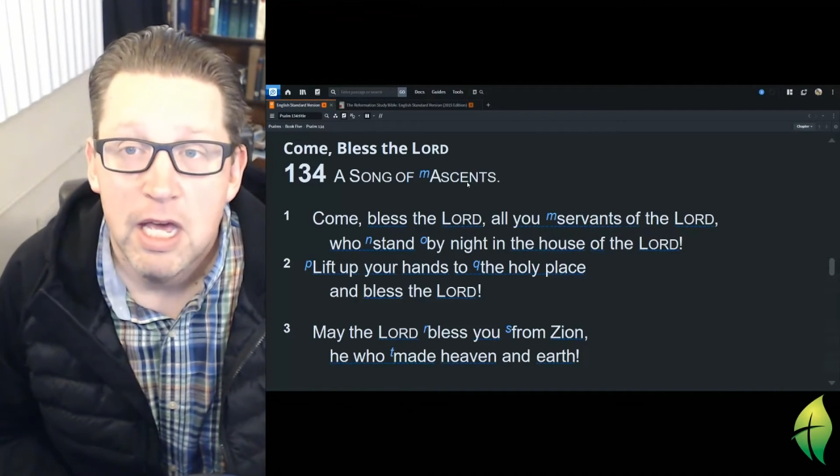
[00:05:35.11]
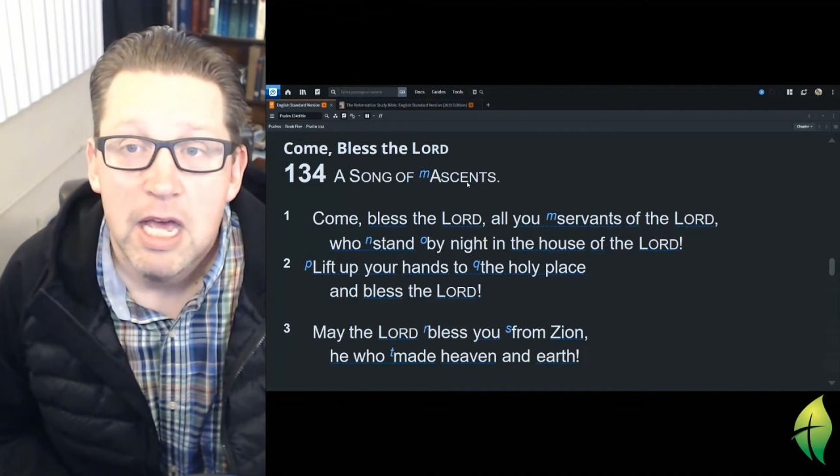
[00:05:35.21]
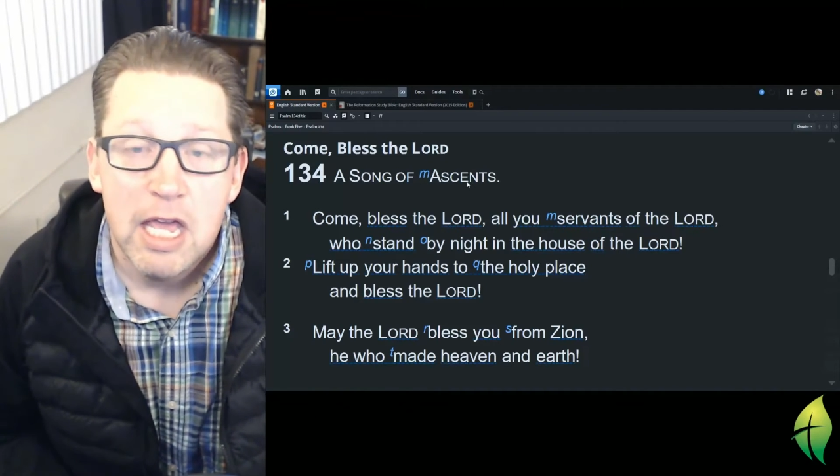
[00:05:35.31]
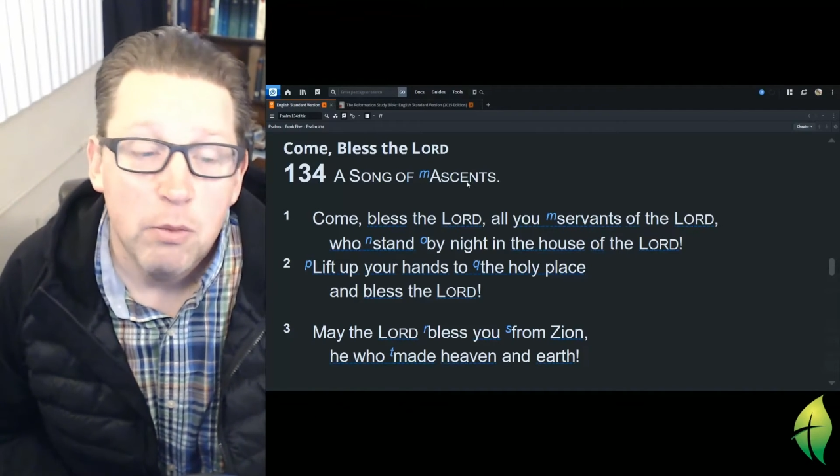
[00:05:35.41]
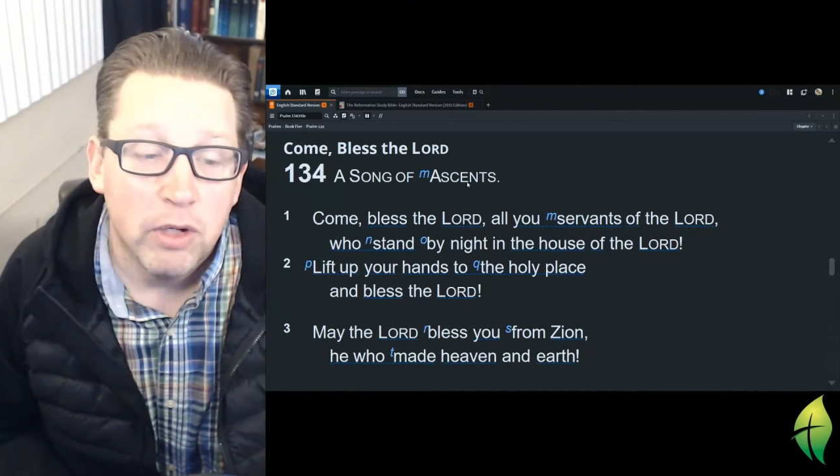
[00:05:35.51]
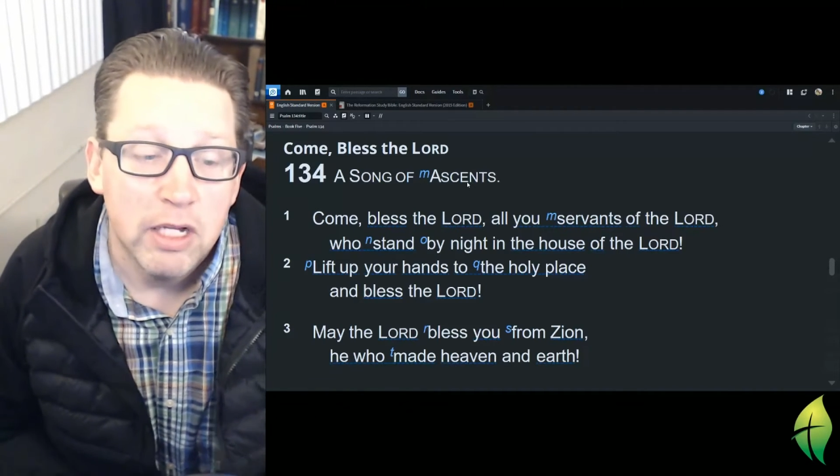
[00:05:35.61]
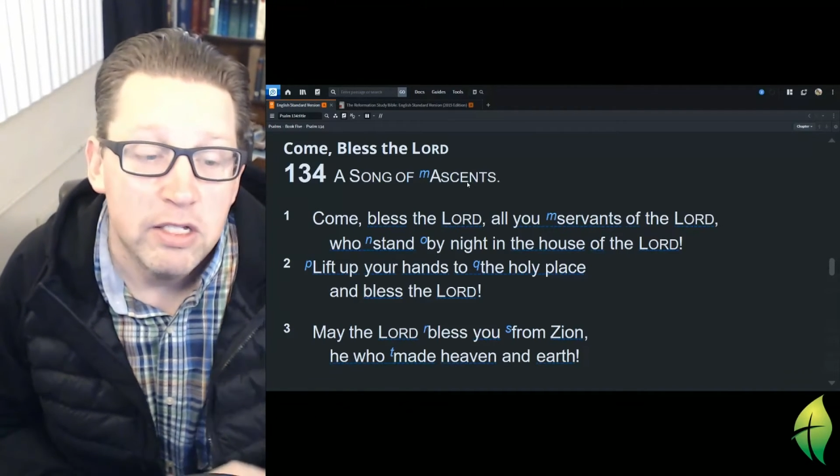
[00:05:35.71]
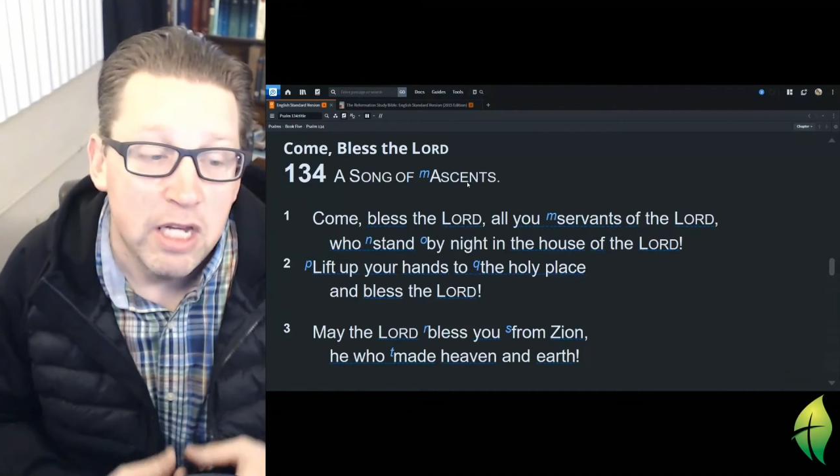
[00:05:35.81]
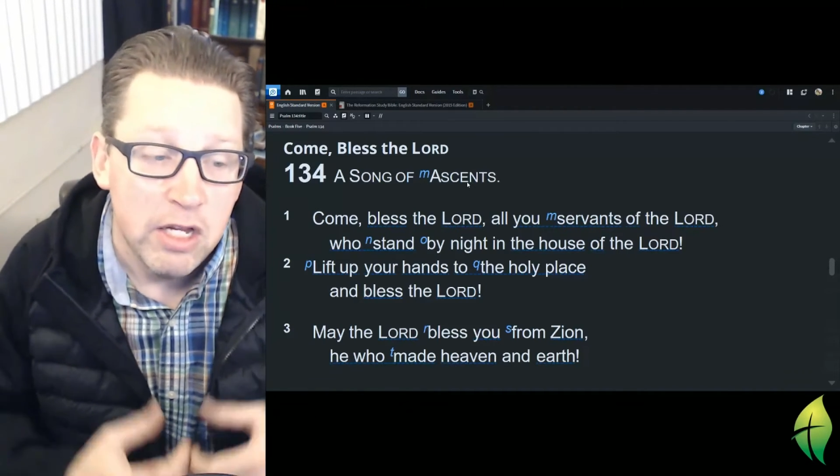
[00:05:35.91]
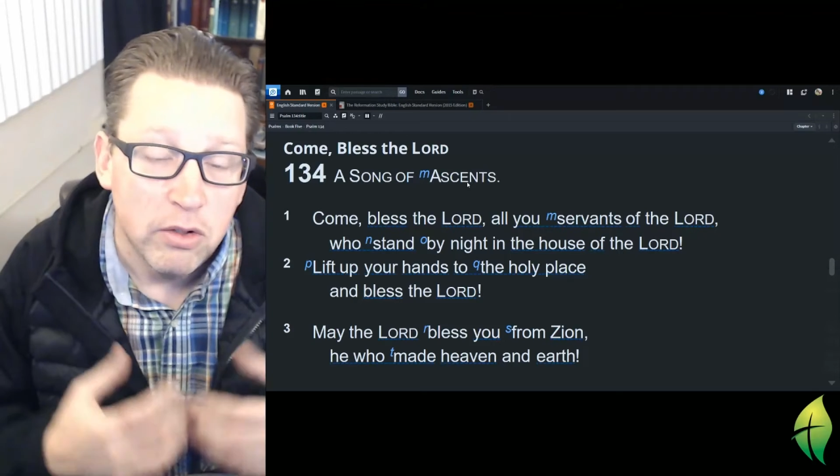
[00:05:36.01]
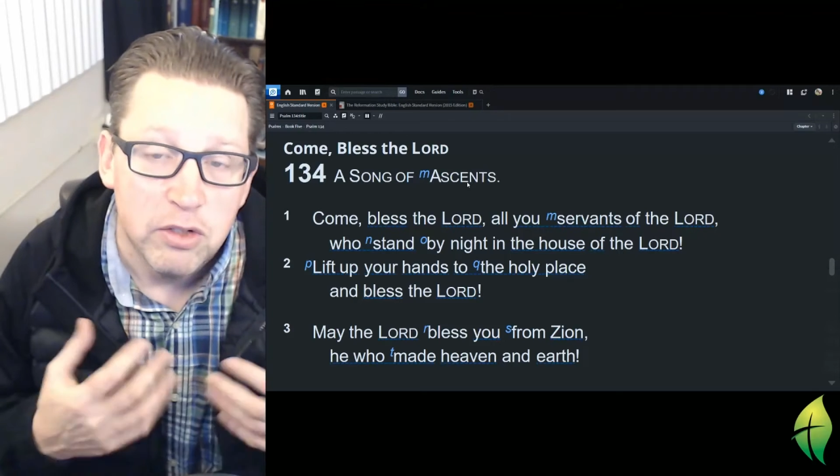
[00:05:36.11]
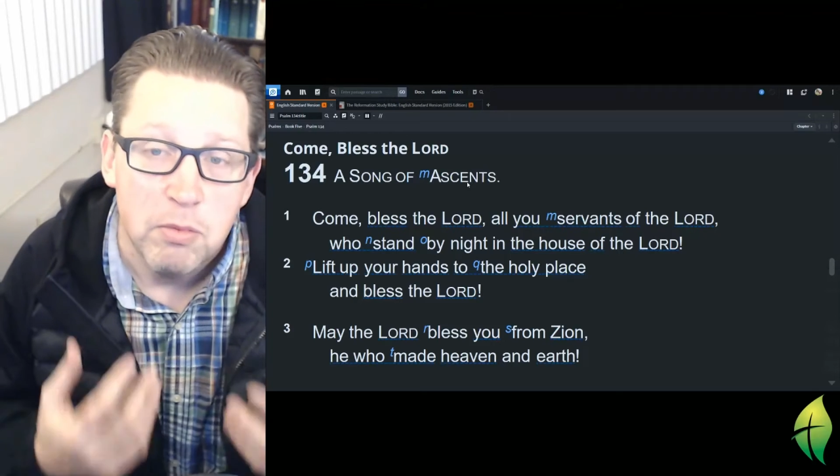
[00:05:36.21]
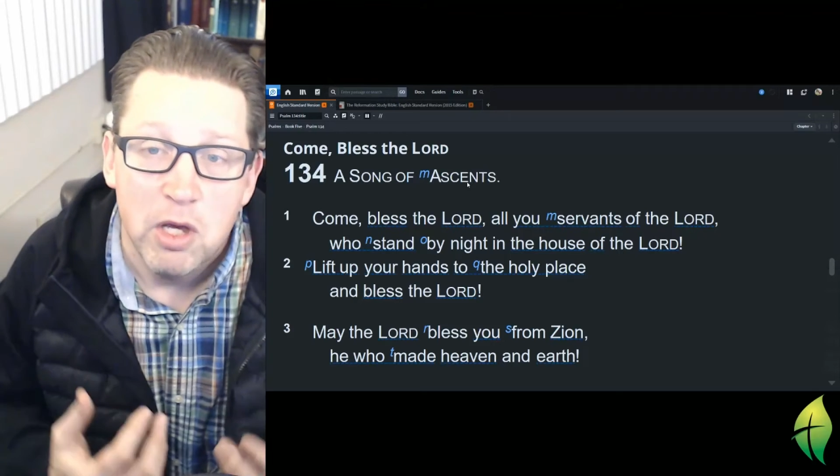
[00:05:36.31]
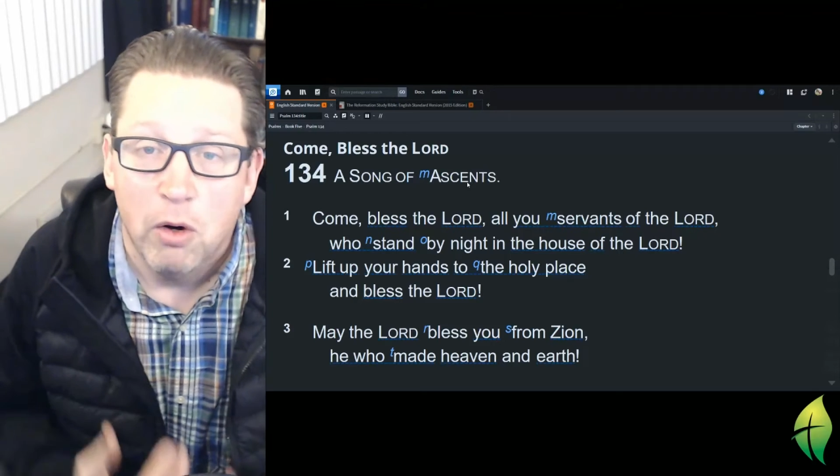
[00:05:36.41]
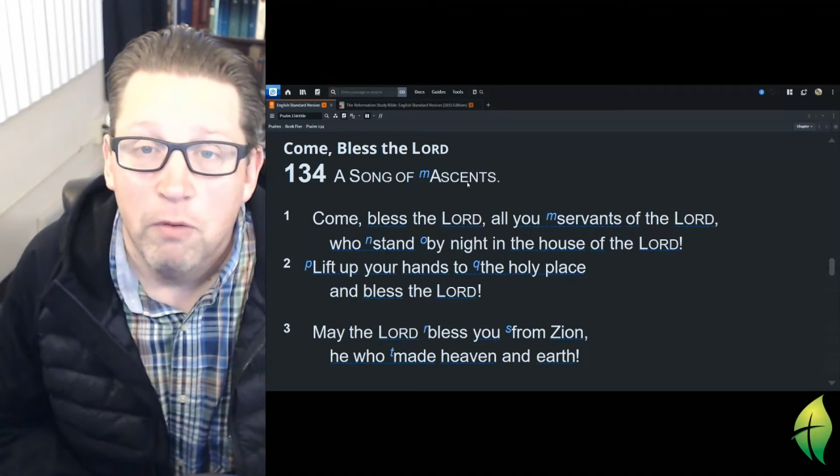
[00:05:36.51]
He will continue to
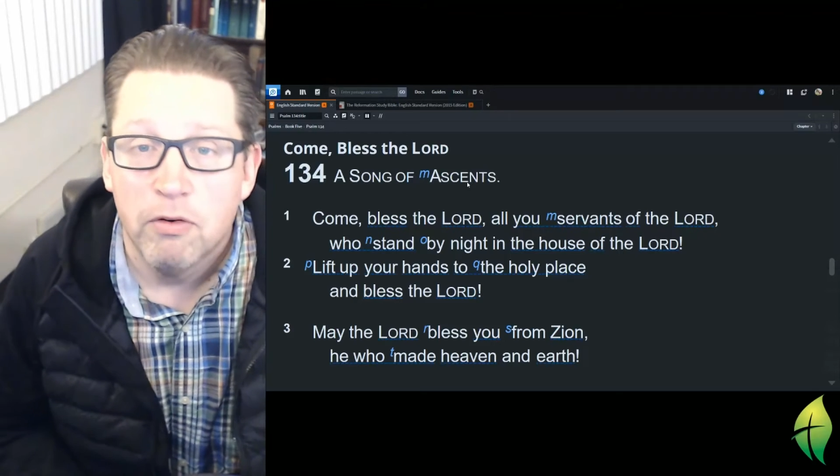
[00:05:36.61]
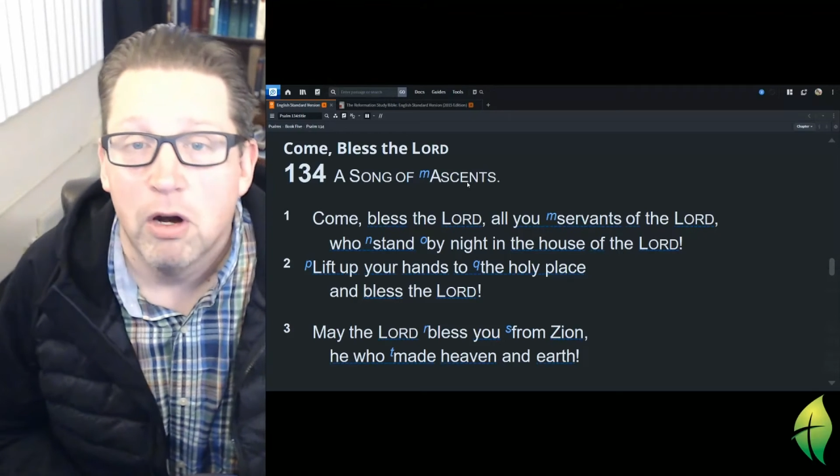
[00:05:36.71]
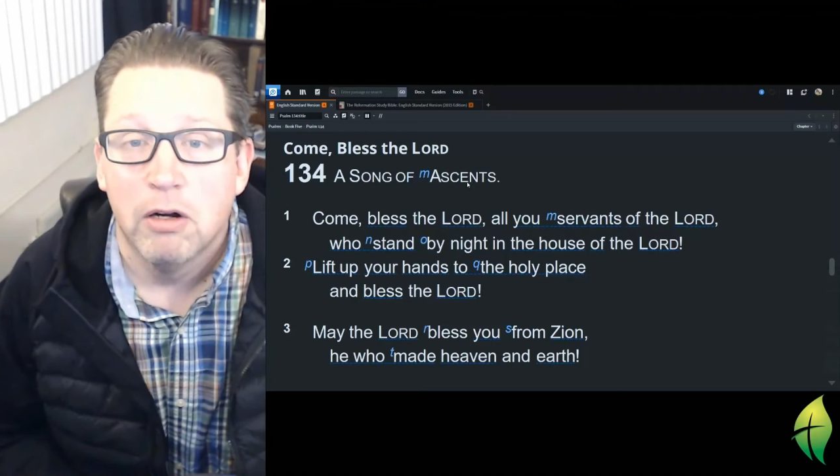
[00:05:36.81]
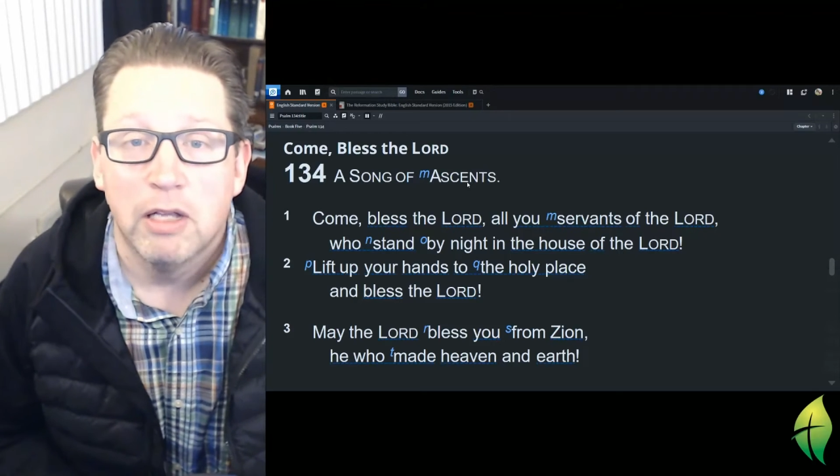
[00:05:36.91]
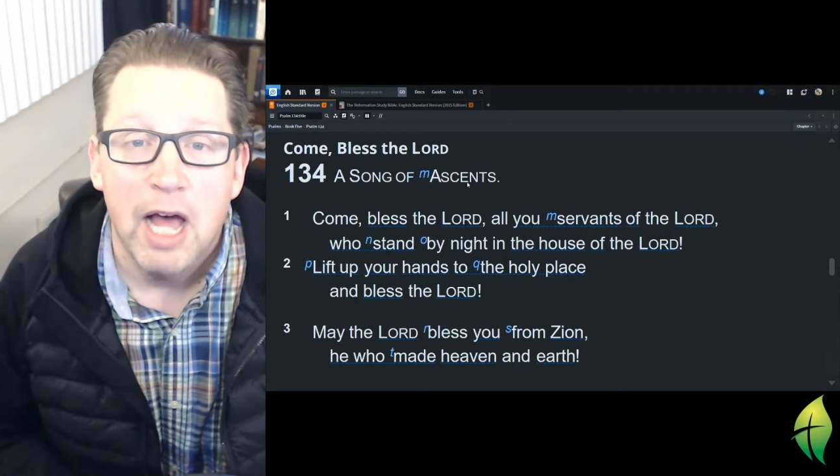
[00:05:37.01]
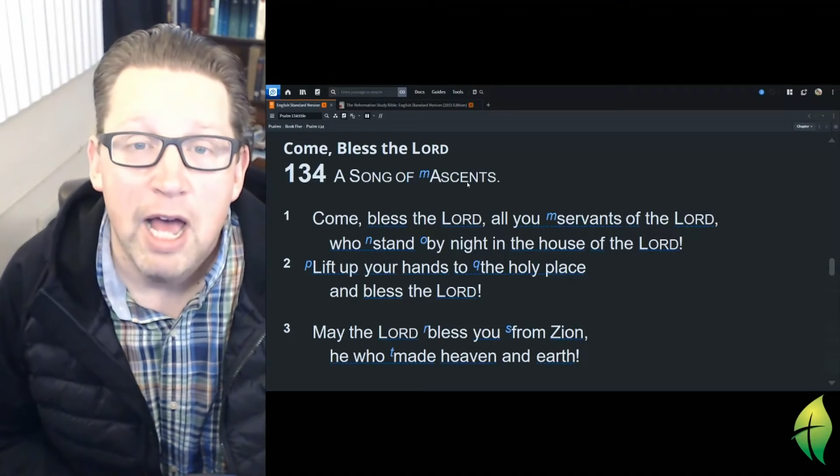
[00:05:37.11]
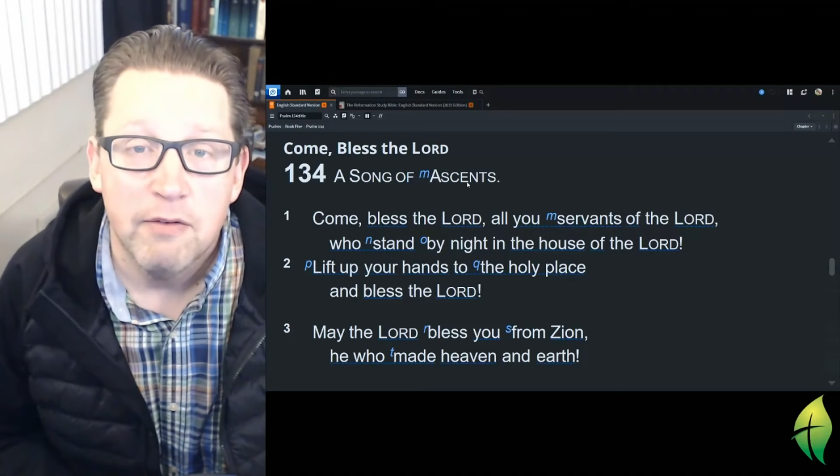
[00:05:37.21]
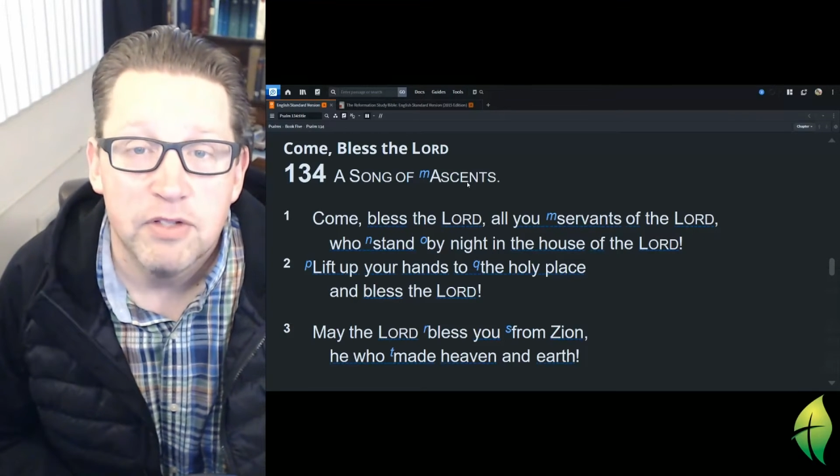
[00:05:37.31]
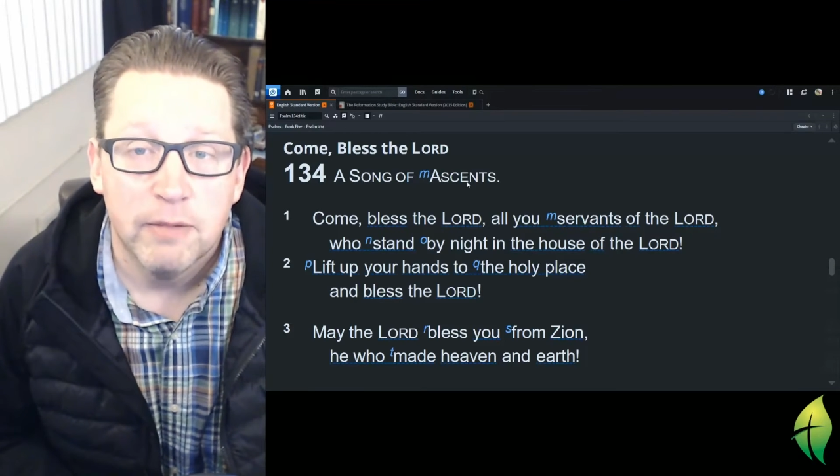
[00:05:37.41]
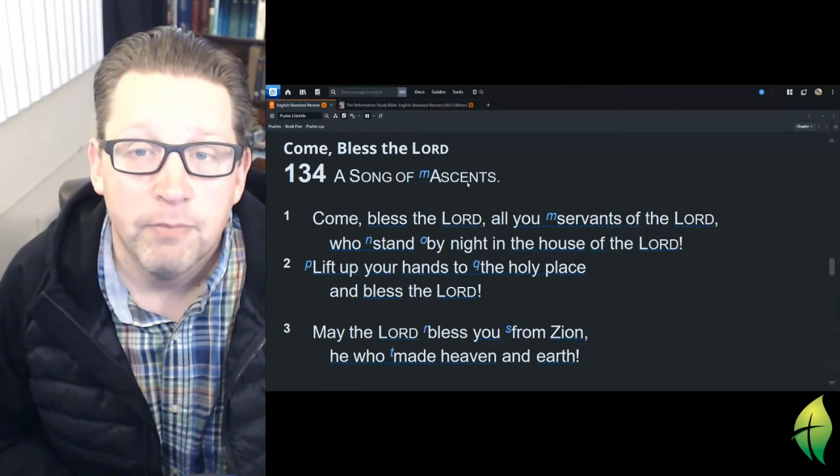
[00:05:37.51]
be over our lives.